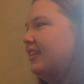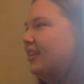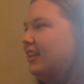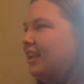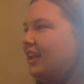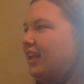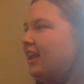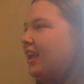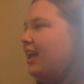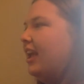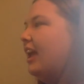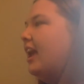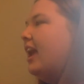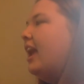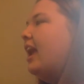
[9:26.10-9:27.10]
And
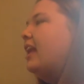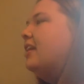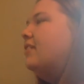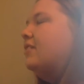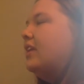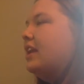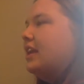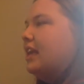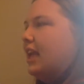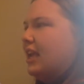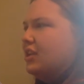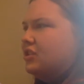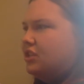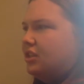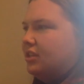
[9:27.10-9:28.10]
a
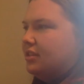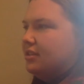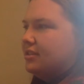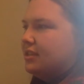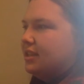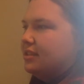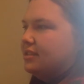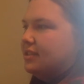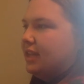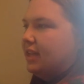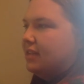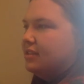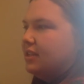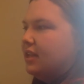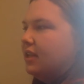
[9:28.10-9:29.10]
vacation, said
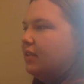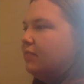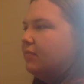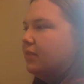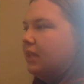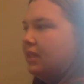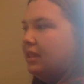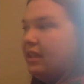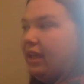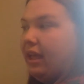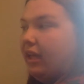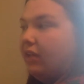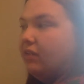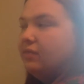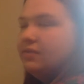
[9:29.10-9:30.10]
Santa. Can the
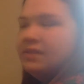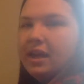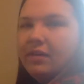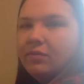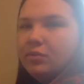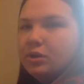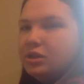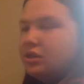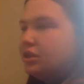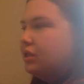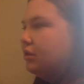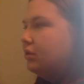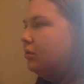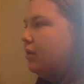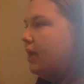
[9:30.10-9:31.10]
elves have one
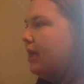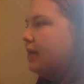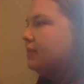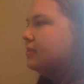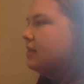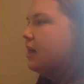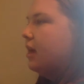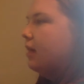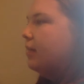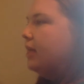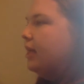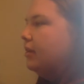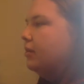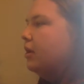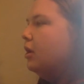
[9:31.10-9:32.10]
too? Asked
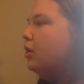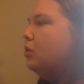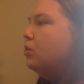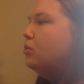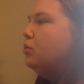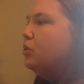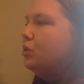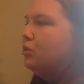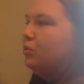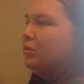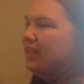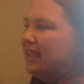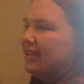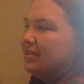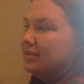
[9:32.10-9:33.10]
Comet, who knew
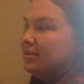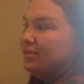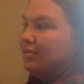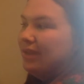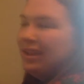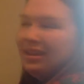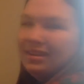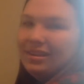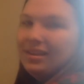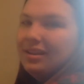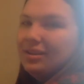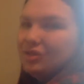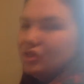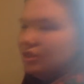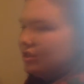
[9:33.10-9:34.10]
that's the right
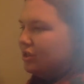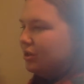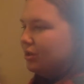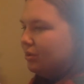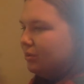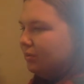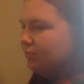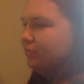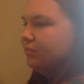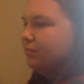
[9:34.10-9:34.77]
thing to do.